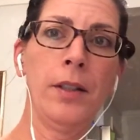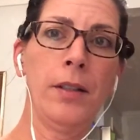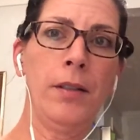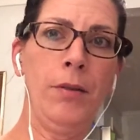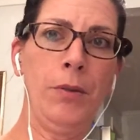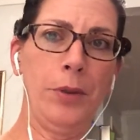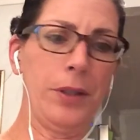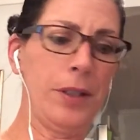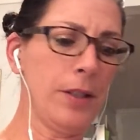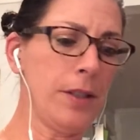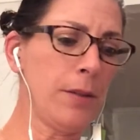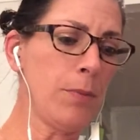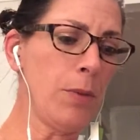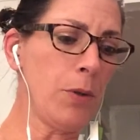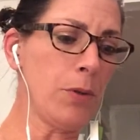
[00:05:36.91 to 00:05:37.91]
"Holy
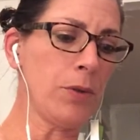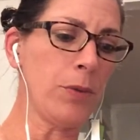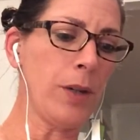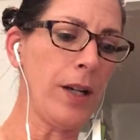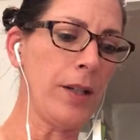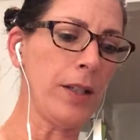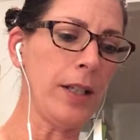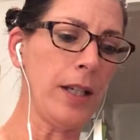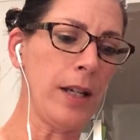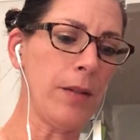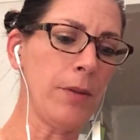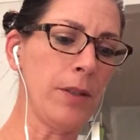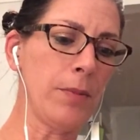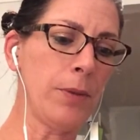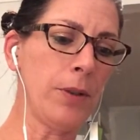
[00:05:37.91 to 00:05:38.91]
smokes, Rowdy," I
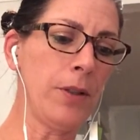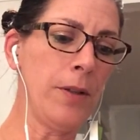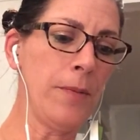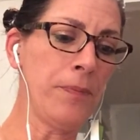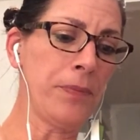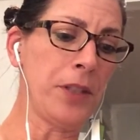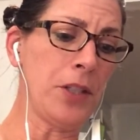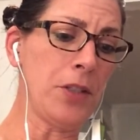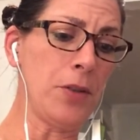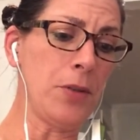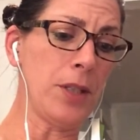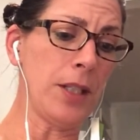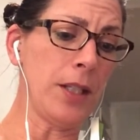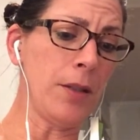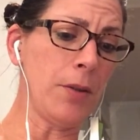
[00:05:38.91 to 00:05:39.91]
whispered. "Did you
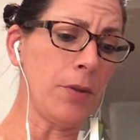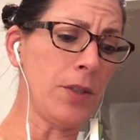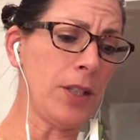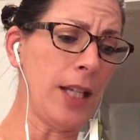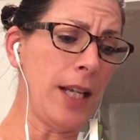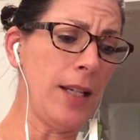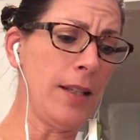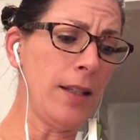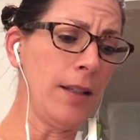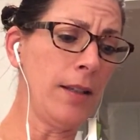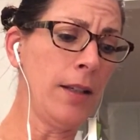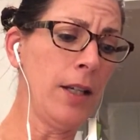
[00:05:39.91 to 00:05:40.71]
see those teeth?